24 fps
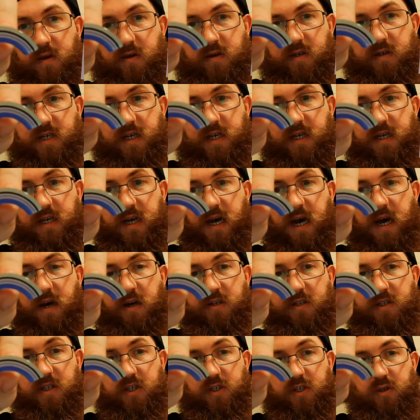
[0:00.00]

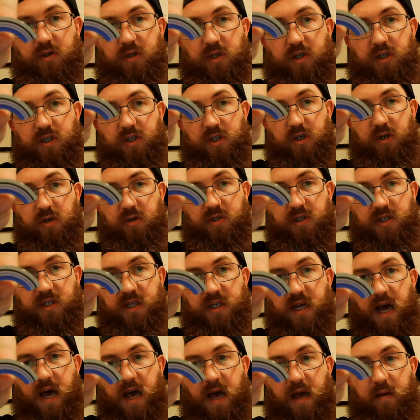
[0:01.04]
$13, get you the Jill
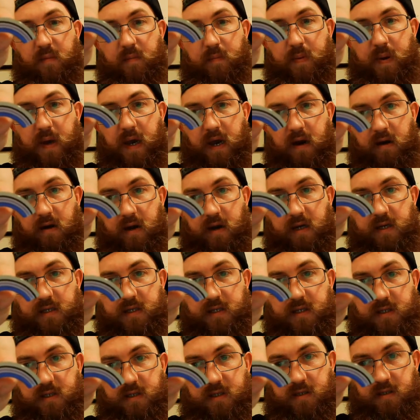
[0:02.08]
Stein
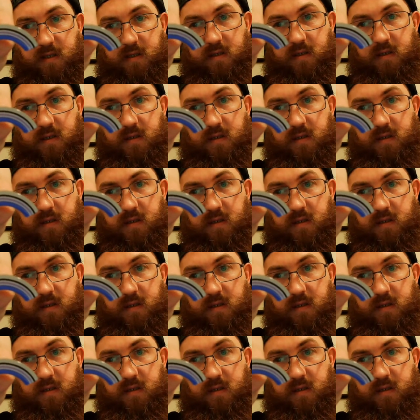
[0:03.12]
Paris